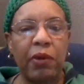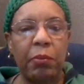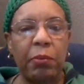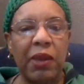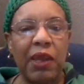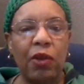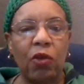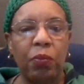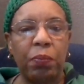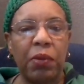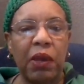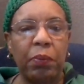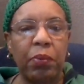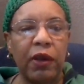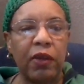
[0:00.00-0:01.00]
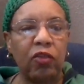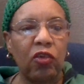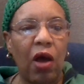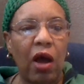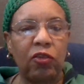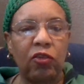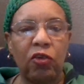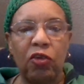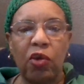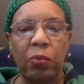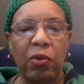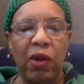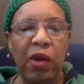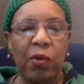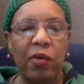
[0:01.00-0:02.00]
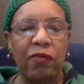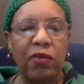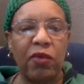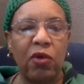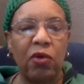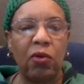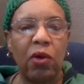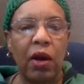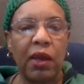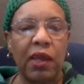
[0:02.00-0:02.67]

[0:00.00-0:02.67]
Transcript: to meet new people and talk to you, pray with you,